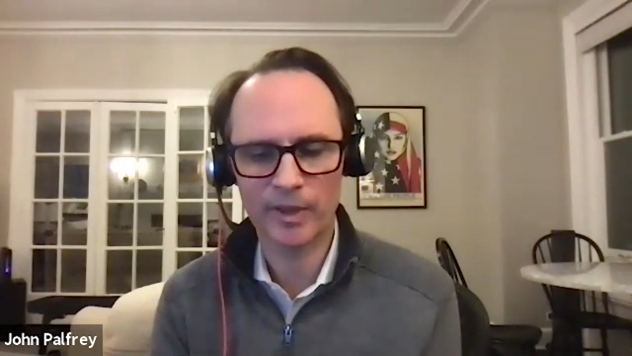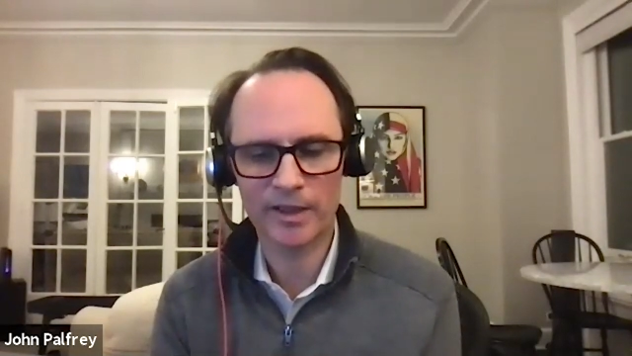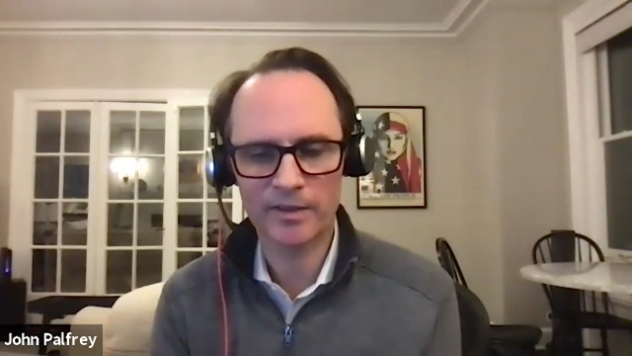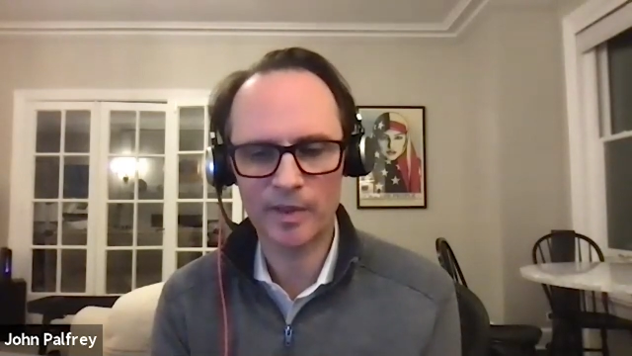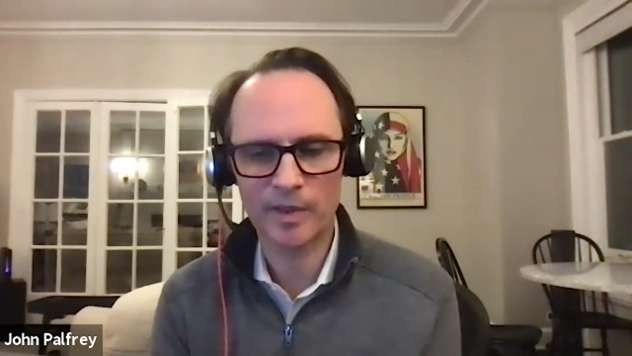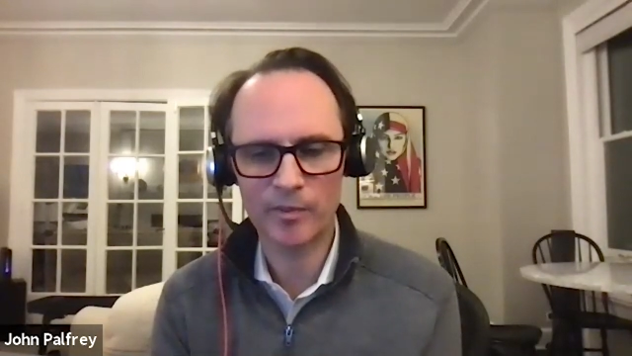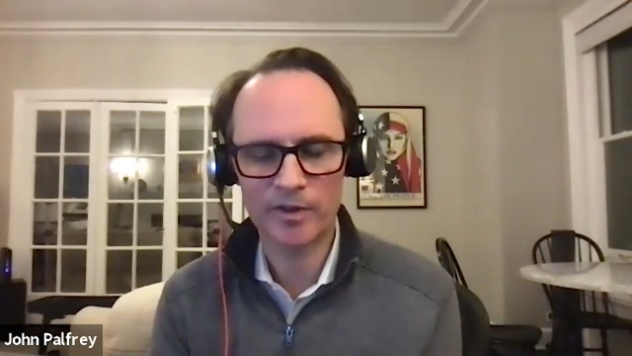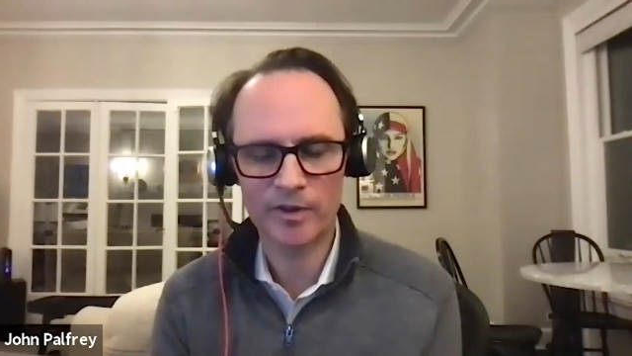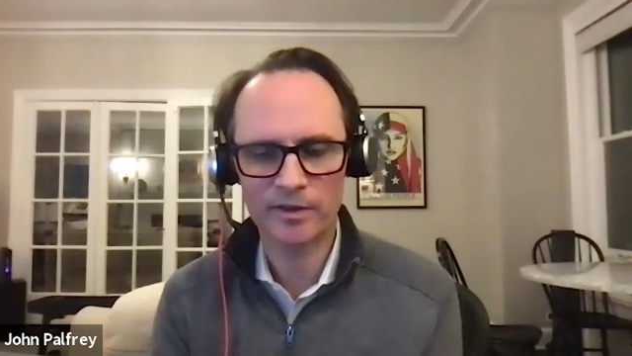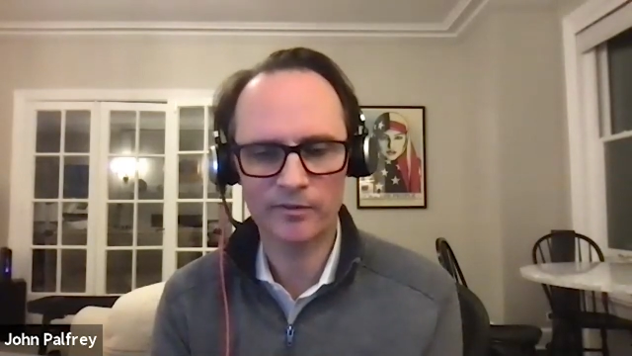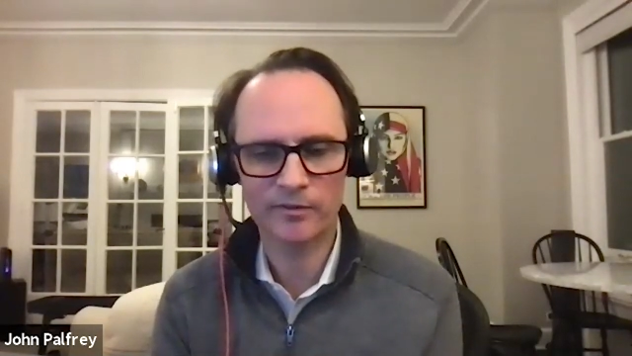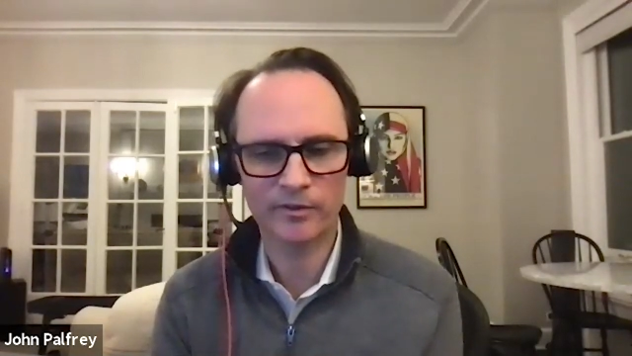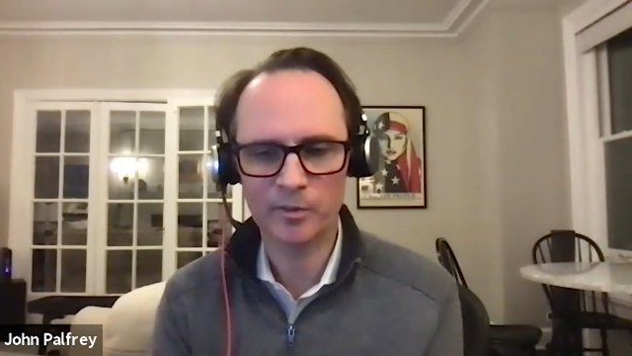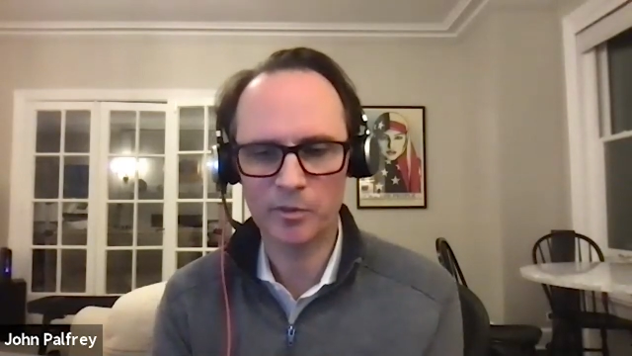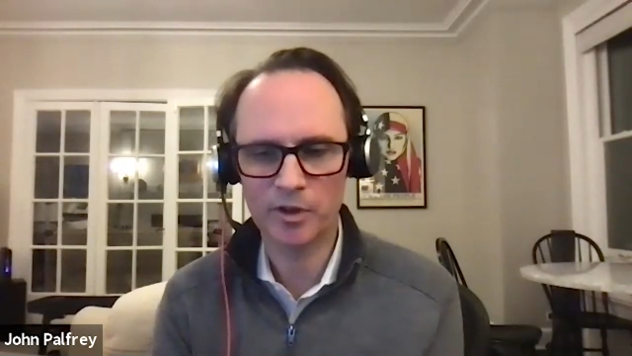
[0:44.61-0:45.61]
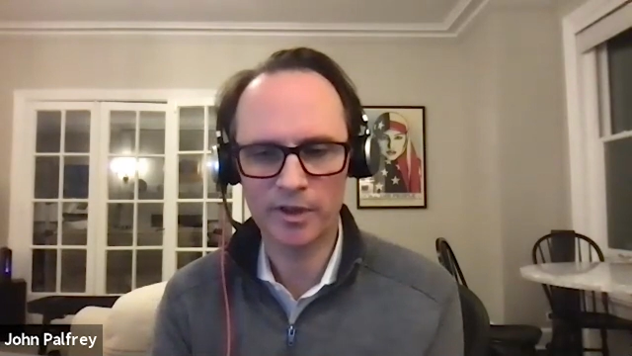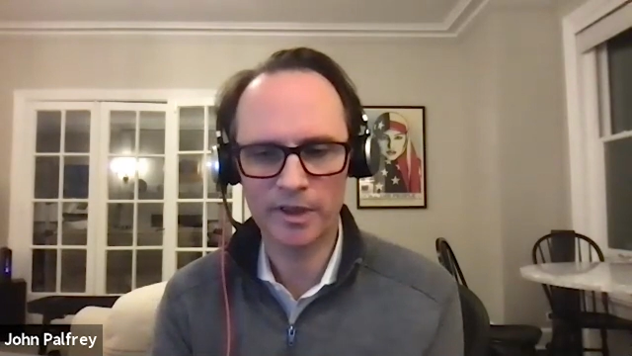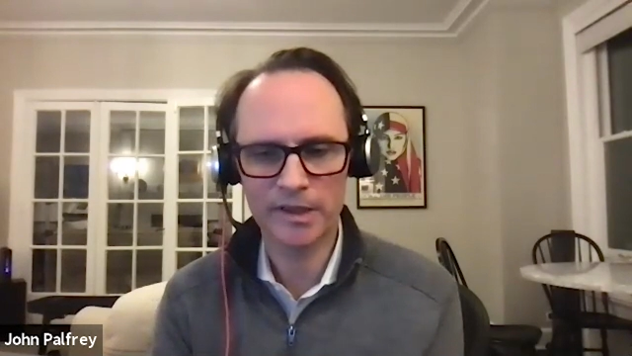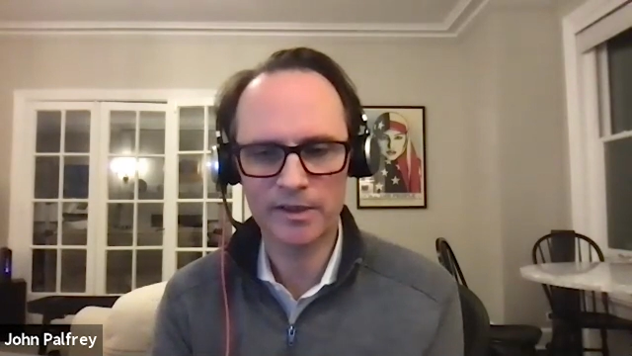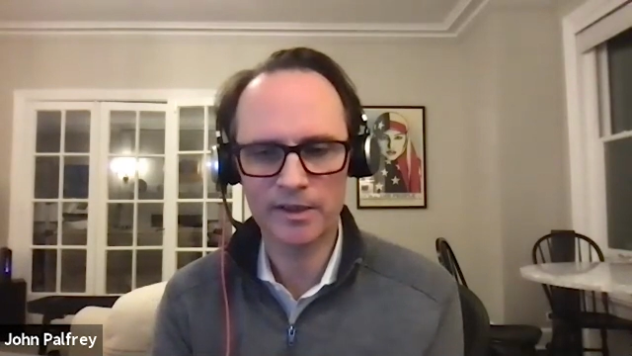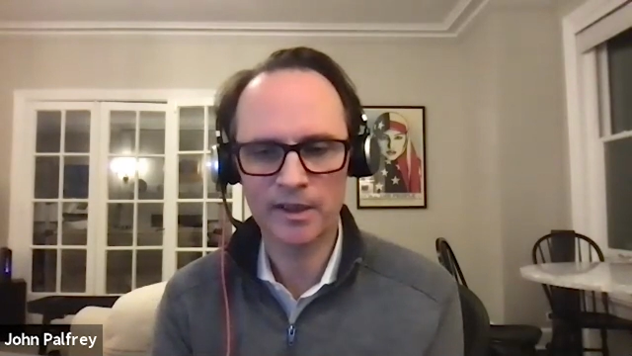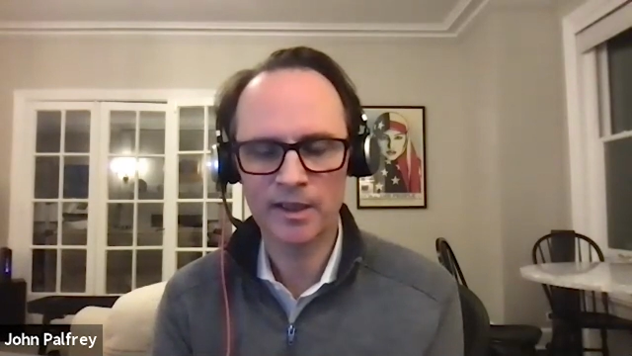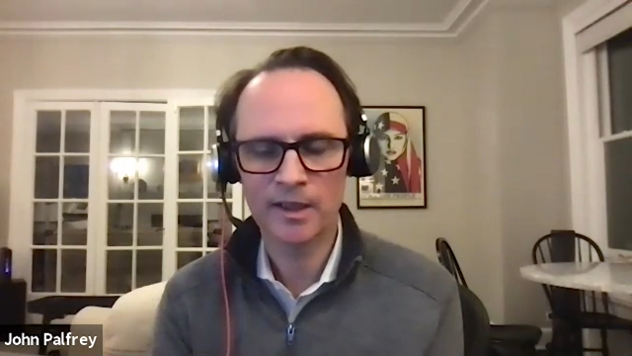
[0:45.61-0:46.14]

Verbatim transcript: as members of communities